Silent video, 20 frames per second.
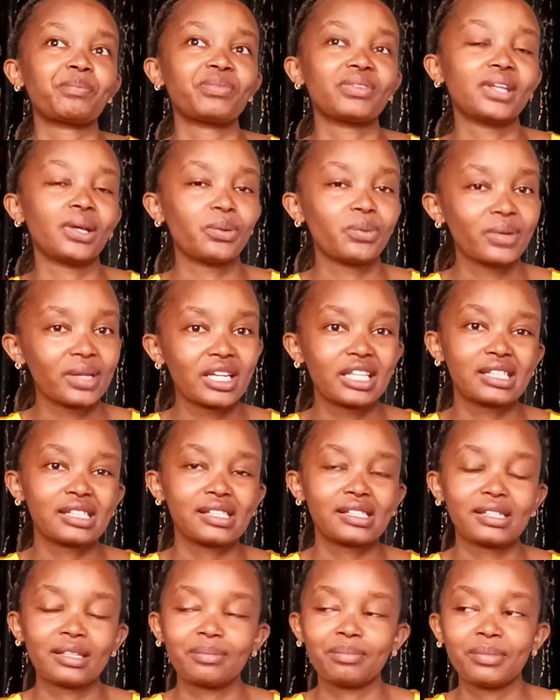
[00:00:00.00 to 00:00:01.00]
the
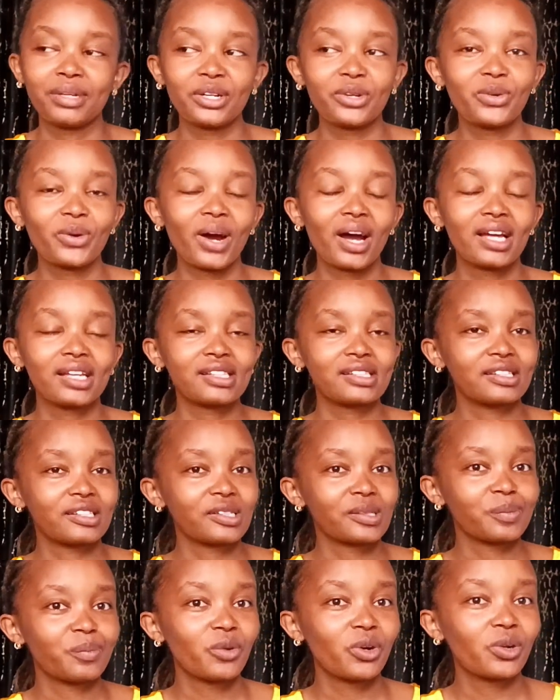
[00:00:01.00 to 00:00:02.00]
wins, the big ones,
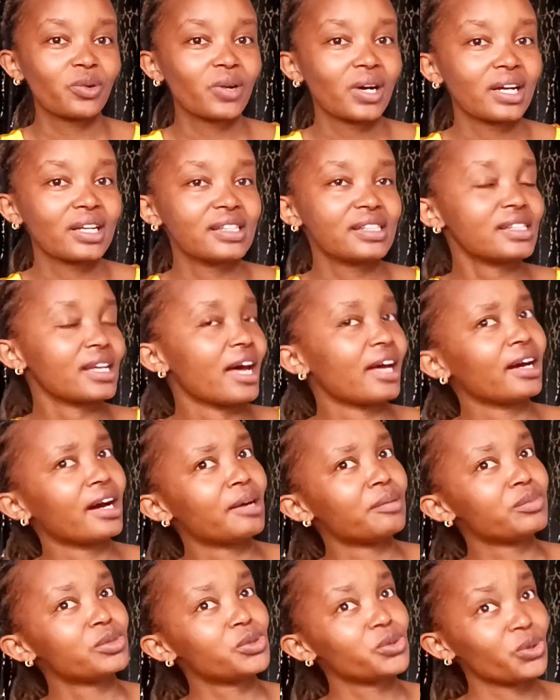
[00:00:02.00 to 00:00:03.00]
the small ones. I
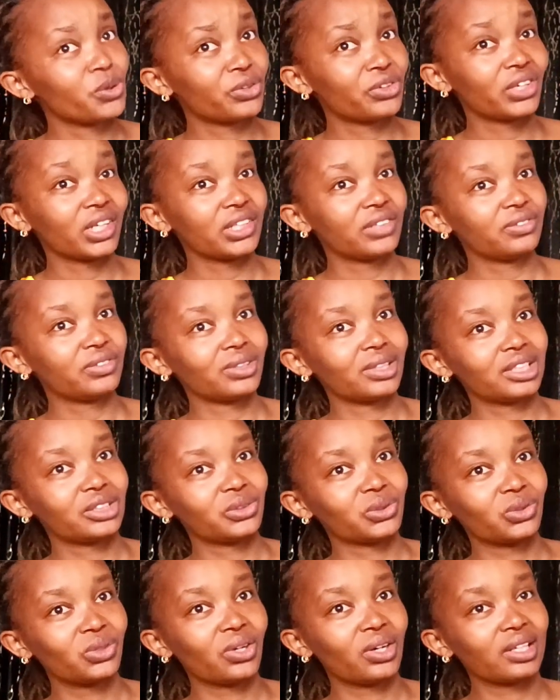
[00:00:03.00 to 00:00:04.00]
am so grateful
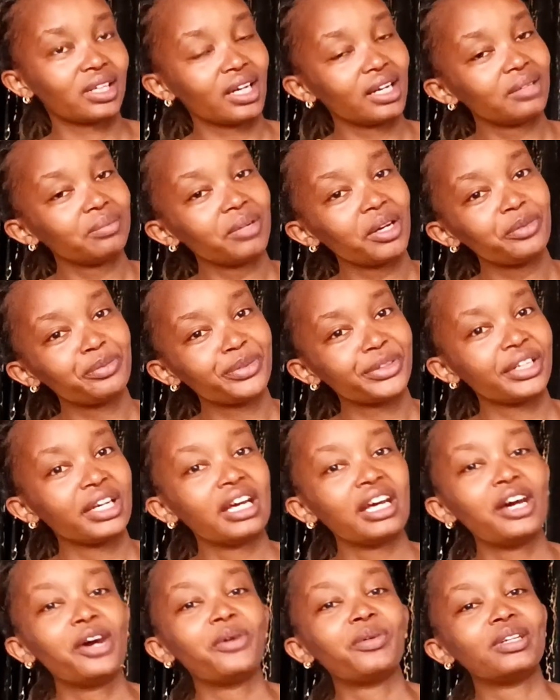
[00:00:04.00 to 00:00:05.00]
to God. And maybe
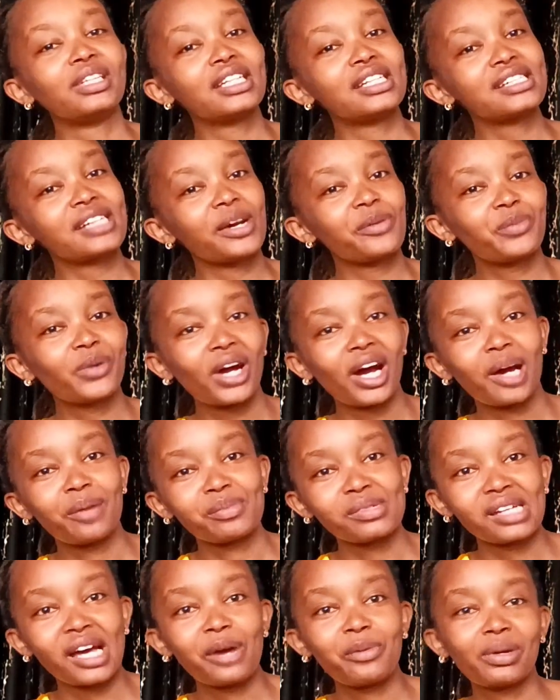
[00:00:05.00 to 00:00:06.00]
when the time
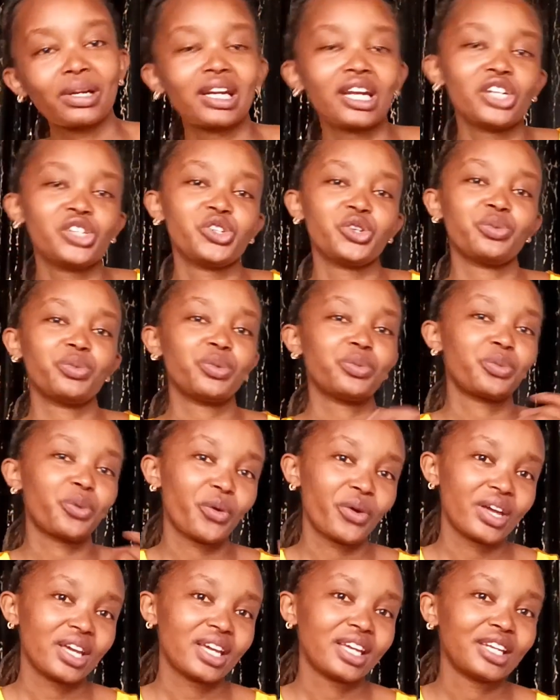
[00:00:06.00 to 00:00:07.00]
comes, I will let you
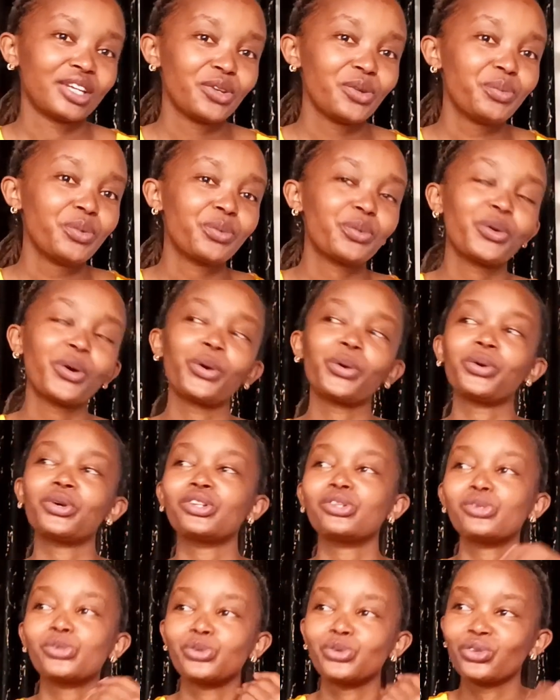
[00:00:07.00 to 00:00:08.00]
people in. You people are
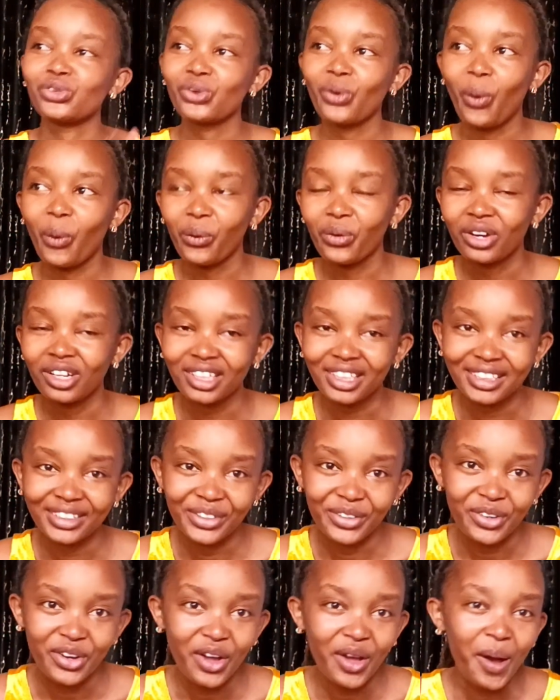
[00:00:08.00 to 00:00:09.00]
going to know, you
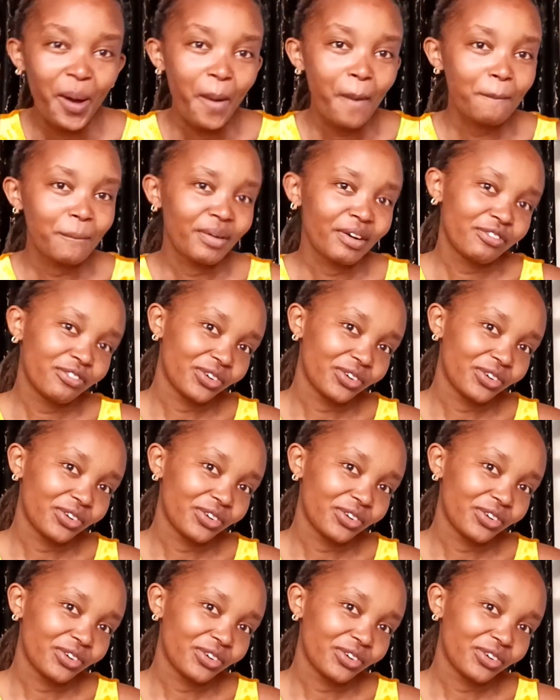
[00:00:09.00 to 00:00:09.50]
know. But